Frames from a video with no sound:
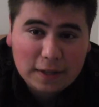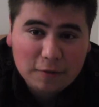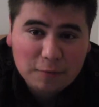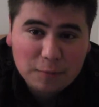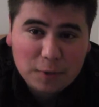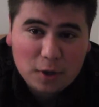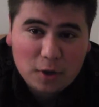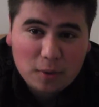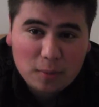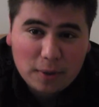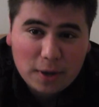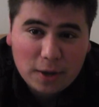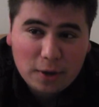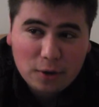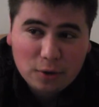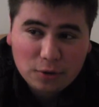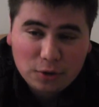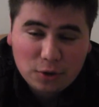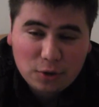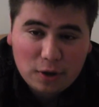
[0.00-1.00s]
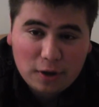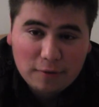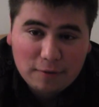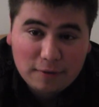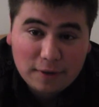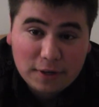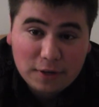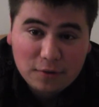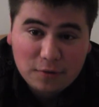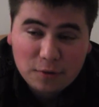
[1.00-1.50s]
of left me on my own. I
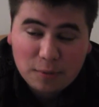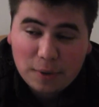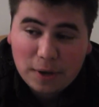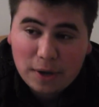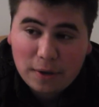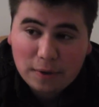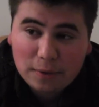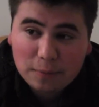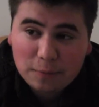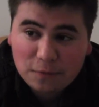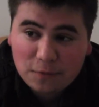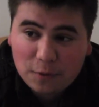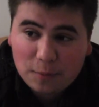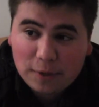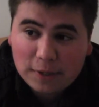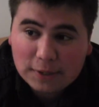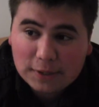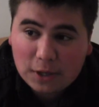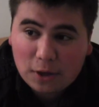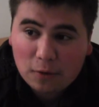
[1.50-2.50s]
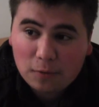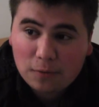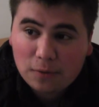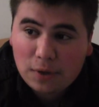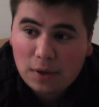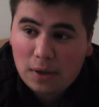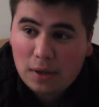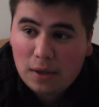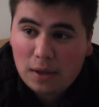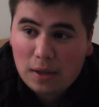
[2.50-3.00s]
fended for myself,
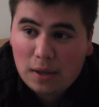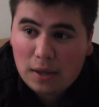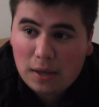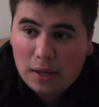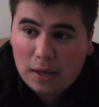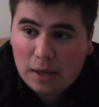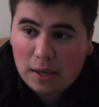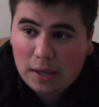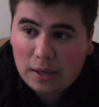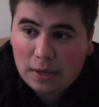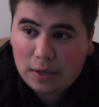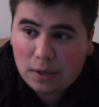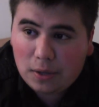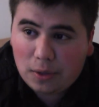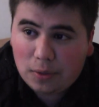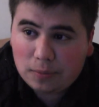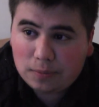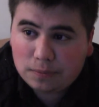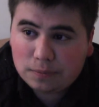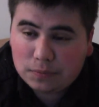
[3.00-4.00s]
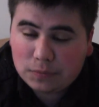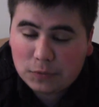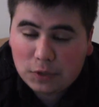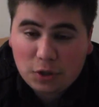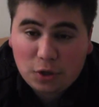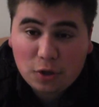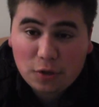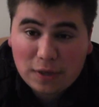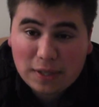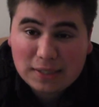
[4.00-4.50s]
and
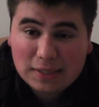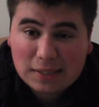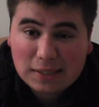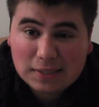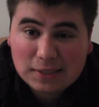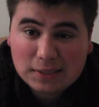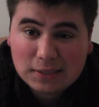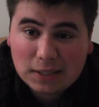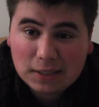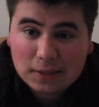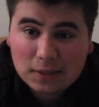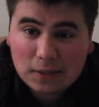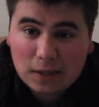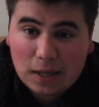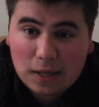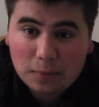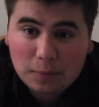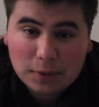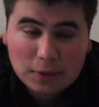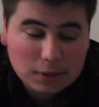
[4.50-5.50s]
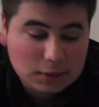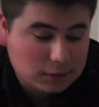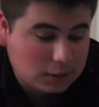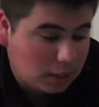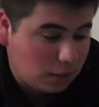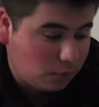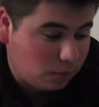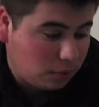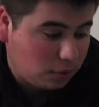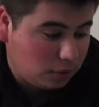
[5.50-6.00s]
that sucked a lot because
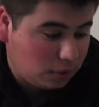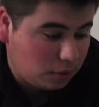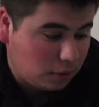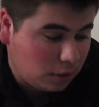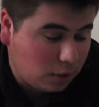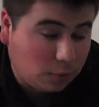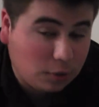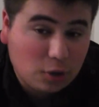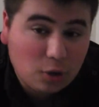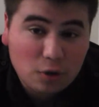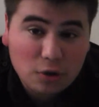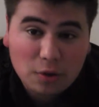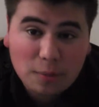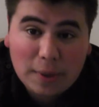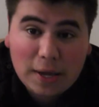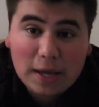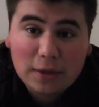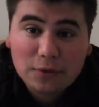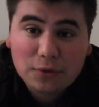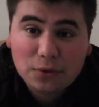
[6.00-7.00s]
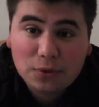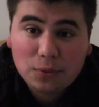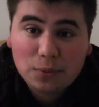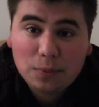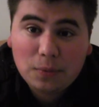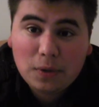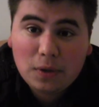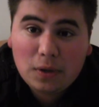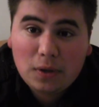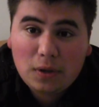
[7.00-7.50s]
I would go to the
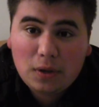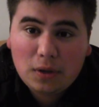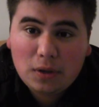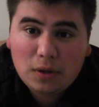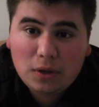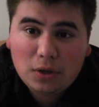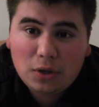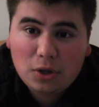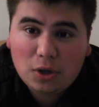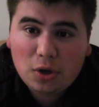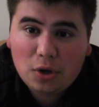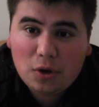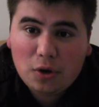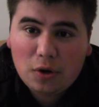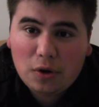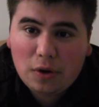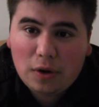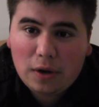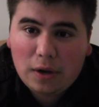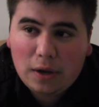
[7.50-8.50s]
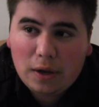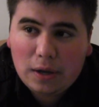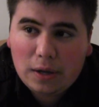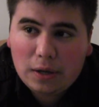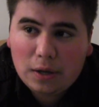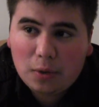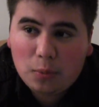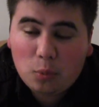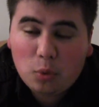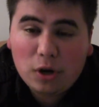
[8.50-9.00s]
bathroom,
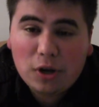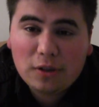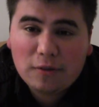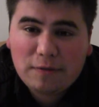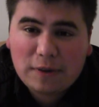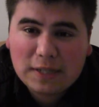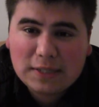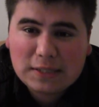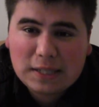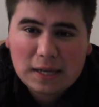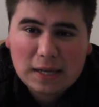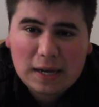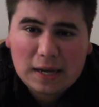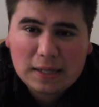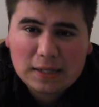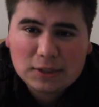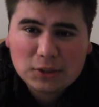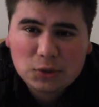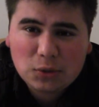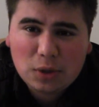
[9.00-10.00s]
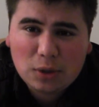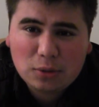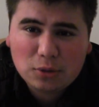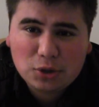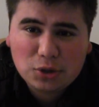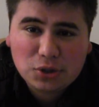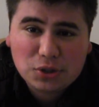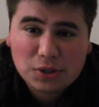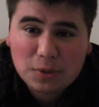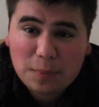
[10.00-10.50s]
and one of the fights that I got into, I
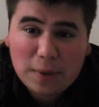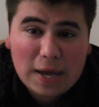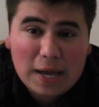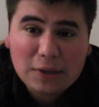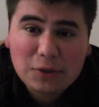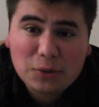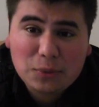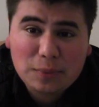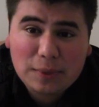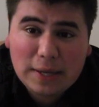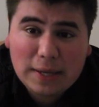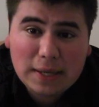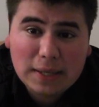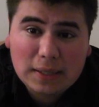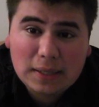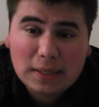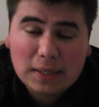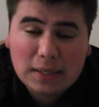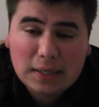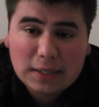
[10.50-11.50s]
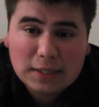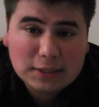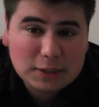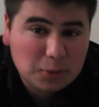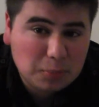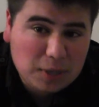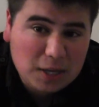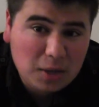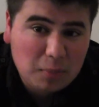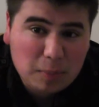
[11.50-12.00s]
was using the bathroom and
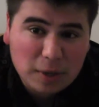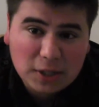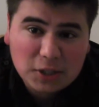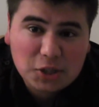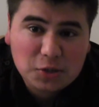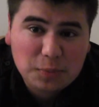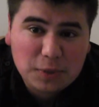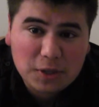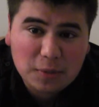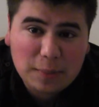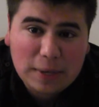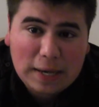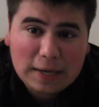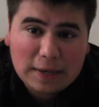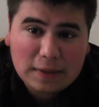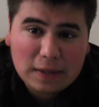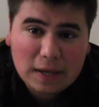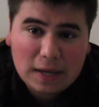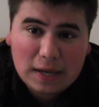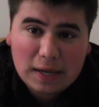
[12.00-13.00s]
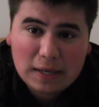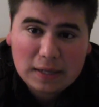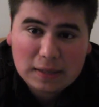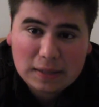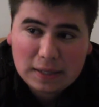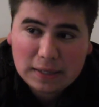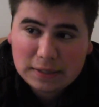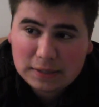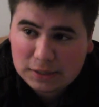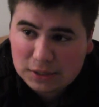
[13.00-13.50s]
some kid punched me in the back of the head
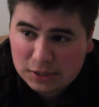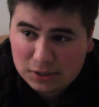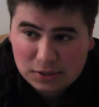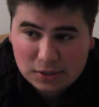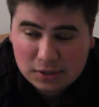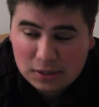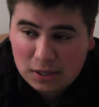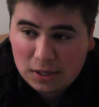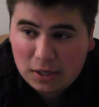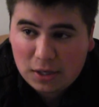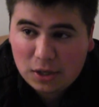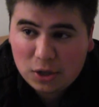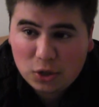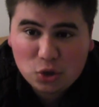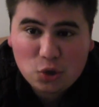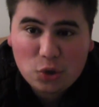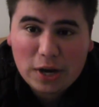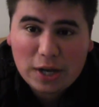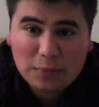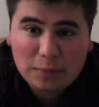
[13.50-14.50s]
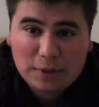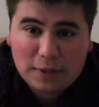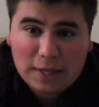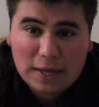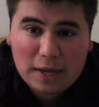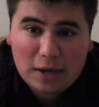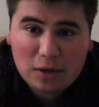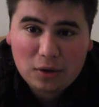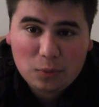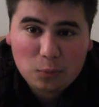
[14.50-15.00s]
and like just dragged me
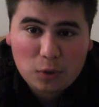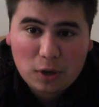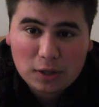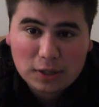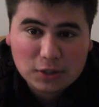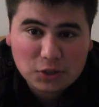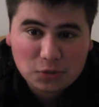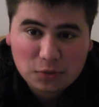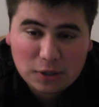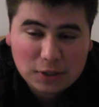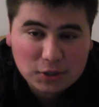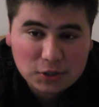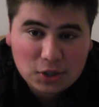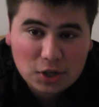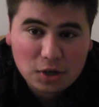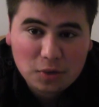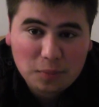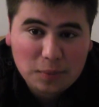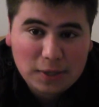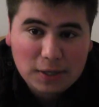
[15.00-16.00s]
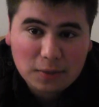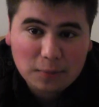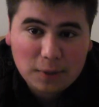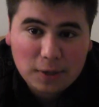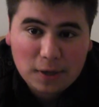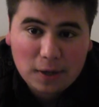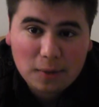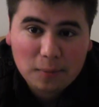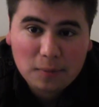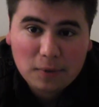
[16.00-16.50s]
down while his friends started beating
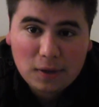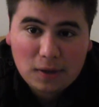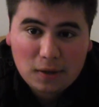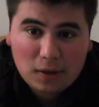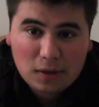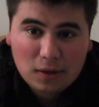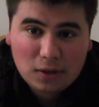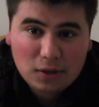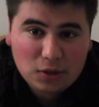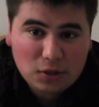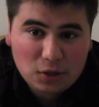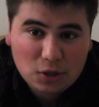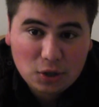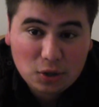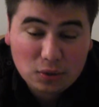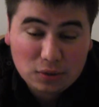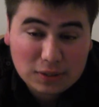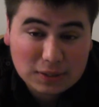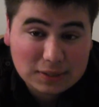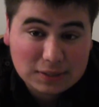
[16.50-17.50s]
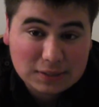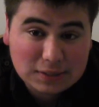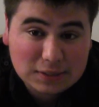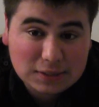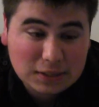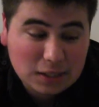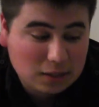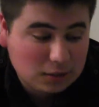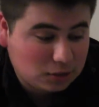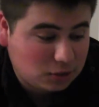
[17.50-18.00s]
me up. That
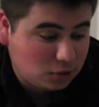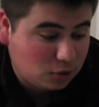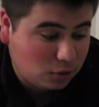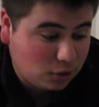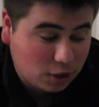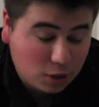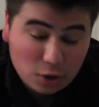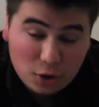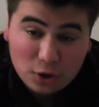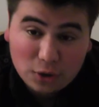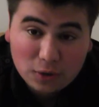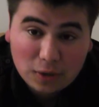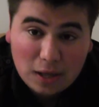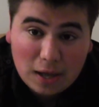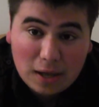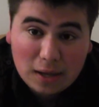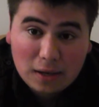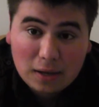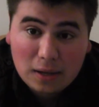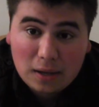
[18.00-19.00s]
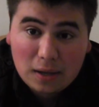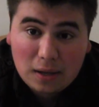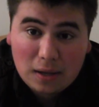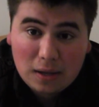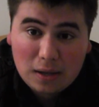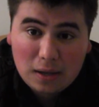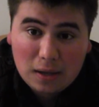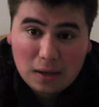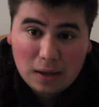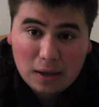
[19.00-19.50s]
sucked. It hurt a lot.
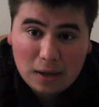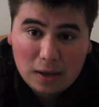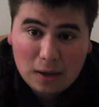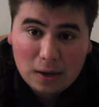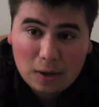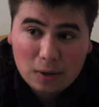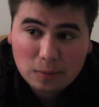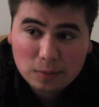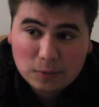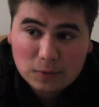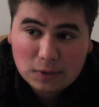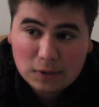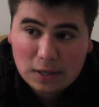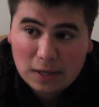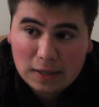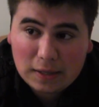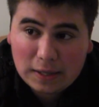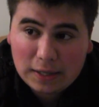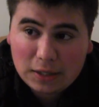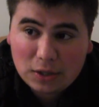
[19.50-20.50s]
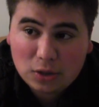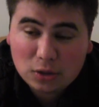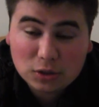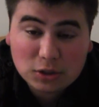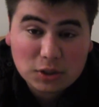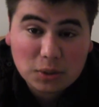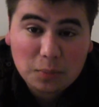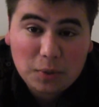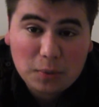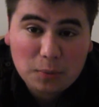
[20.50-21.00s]
And like,
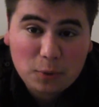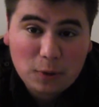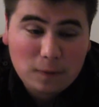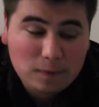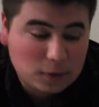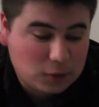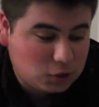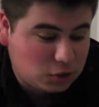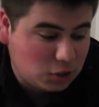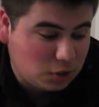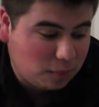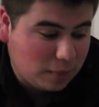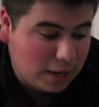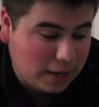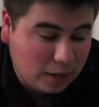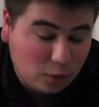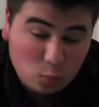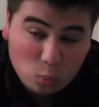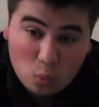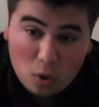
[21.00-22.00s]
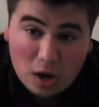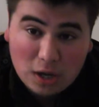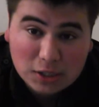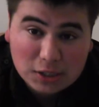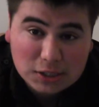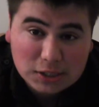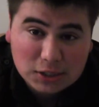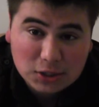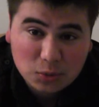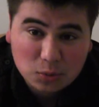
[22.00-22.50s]
some people even stood by and
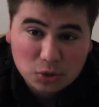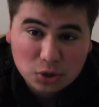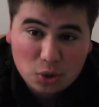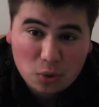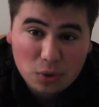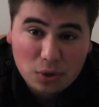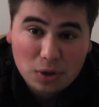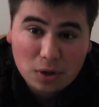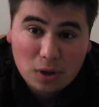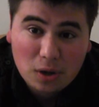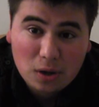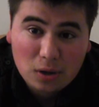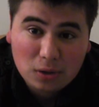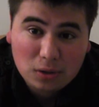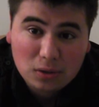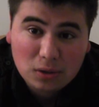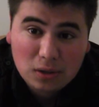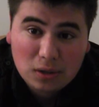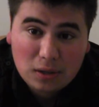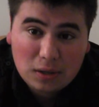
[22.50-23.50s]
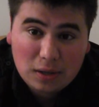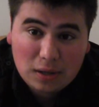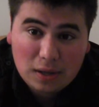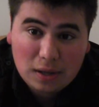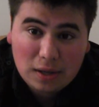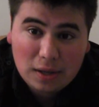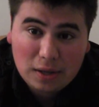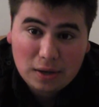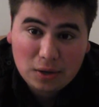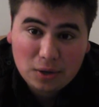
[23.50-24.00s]
watched as it was going on.
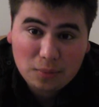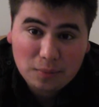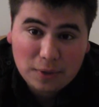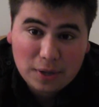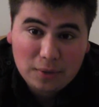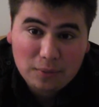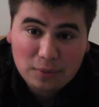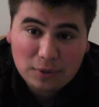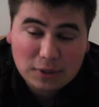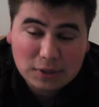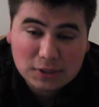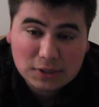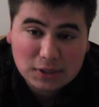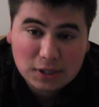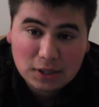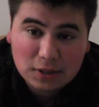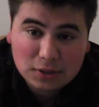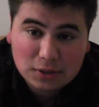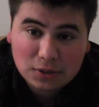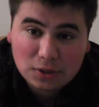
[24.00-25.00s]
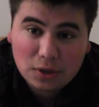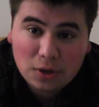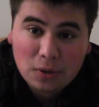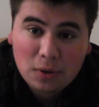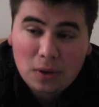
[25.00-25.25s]
And that really sucked,